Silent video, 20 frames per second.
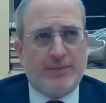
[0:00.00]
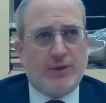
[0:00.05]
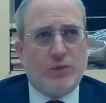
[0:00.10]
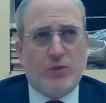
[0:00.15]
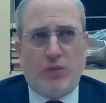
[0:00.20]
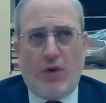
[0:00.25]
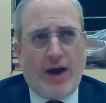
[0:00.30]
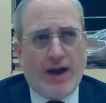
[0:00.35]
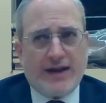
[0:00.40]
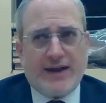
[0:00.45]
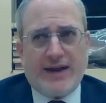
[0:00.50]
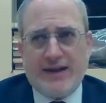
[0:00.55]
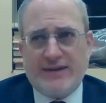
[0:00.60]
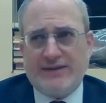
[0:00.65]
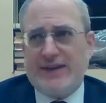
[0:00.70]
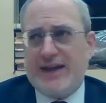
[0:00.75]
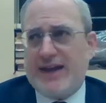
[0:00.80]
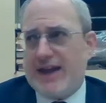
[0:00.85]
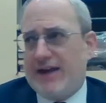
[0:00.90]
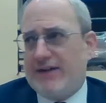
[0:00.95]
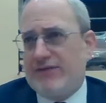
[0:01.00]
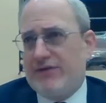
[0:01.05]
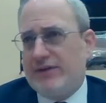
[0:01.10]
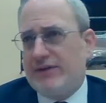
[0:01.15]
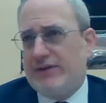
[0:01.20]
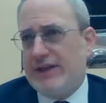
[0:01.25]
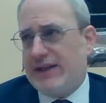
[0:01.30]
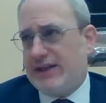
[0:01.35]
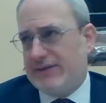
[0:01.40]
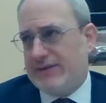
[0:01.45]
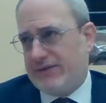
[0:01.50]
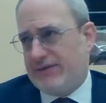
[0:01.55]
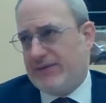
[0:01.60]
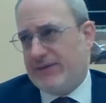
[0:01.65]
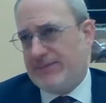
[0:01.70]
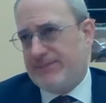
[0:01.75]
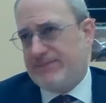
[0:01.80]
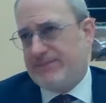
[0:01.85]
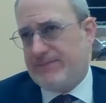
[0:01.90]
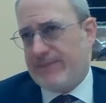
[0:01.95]
But why can't they ever leave?
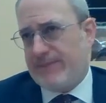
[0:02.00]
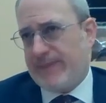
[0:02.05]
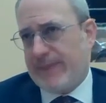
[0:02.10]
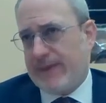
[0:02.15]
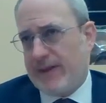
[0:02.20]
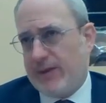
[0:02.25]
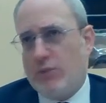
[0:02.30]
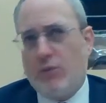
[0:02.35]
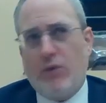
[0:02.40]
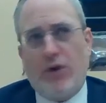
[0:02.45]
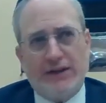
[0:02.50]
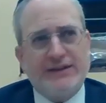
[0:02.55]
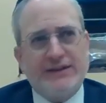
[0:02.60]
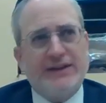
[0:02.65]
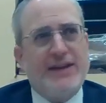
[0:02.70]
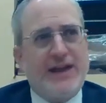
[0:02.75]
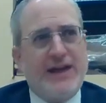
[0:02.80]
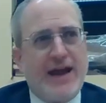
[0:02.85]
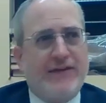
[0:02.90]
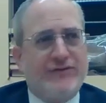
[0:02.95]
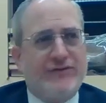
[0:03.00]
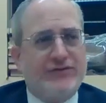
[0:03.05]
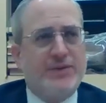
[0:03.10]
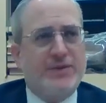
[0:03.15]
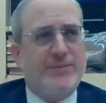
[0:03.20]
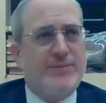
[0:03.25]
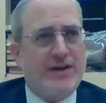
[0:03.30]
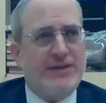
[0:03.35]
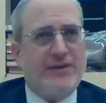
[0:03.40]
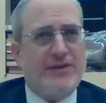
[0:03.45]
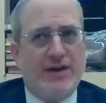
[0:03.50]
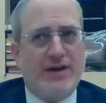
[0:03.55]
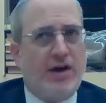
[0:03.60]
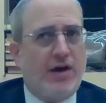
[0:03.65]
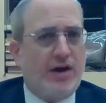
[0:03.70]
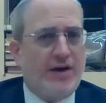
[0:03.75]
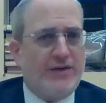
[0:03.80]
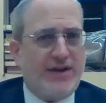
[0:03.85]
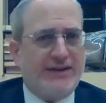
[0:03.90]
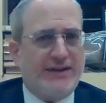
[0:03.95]
Why do they have to be there?
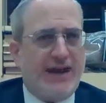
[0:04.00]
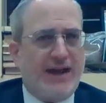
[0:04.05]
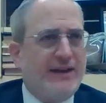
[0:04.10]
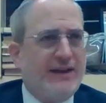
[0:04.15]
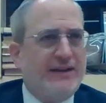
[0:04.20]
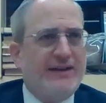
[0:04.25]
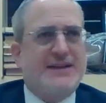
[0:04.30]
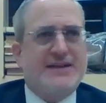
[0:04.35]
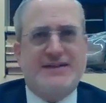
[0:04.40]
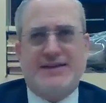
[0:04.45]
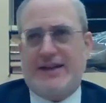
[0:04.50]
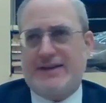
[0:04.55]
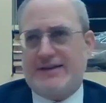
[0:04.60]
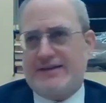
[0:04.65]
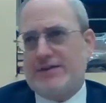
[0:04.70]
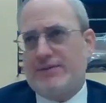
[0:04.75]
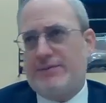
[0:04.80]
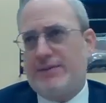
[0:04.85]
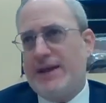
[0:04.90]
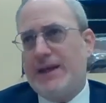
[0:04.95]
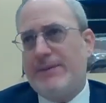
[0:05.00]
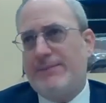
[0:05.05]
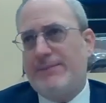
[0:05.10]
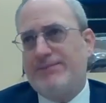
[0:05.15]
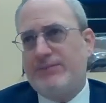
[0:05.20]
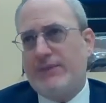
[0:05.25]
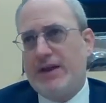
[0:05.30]
Are they not an accessory?